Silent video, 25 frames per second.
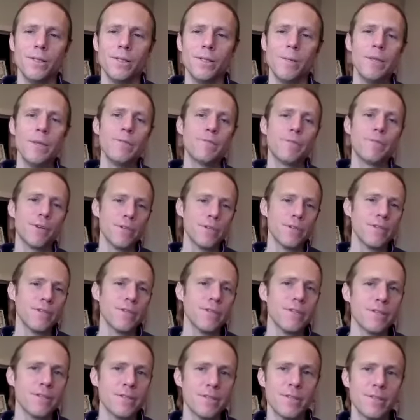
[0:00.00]
mean, first
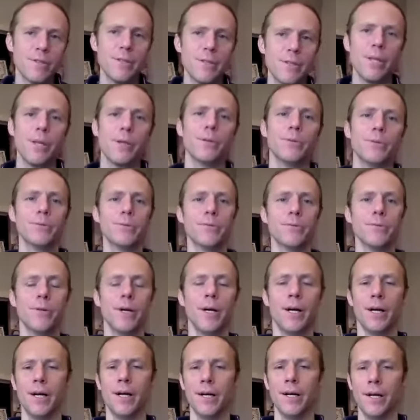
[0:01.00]
is,
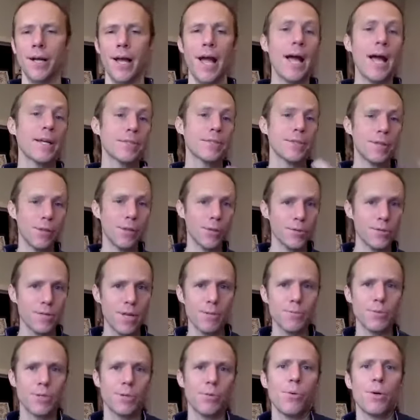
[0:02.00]
asking those
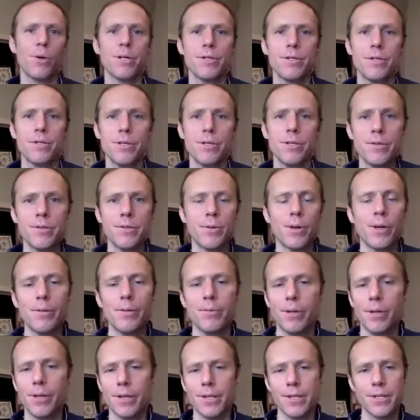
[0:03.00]
types of questions, right?
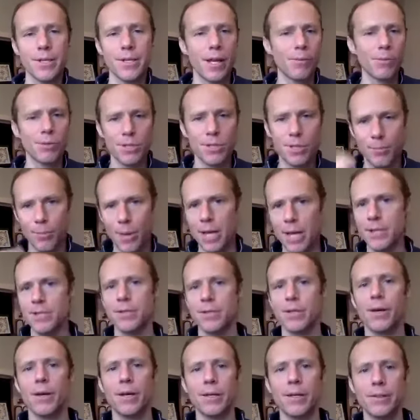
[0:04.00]
We got to establish a
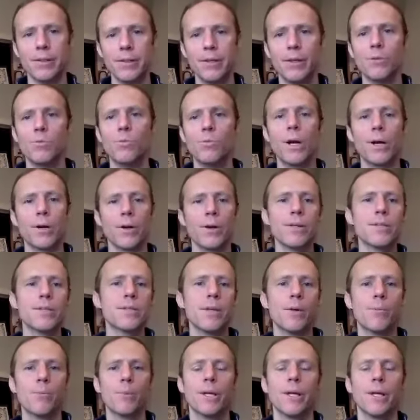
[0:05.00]
baseline, where is
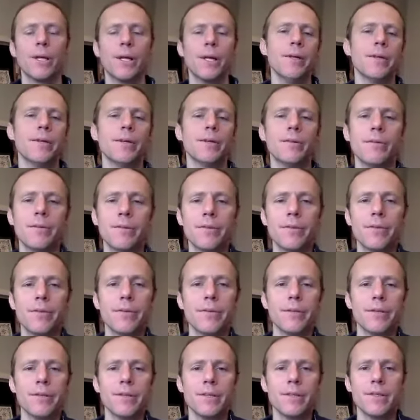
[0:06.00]
somebody? And
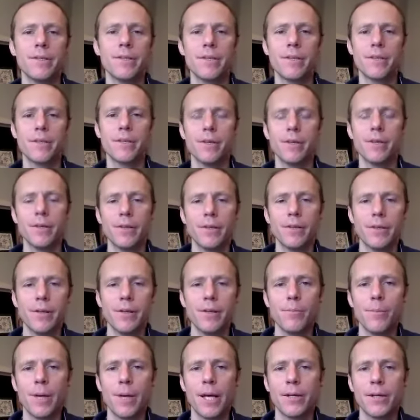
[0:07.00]
is it a
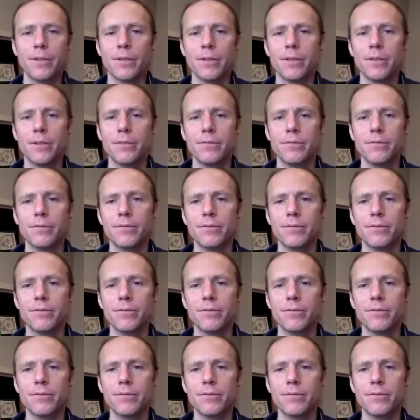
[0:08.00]
matter of,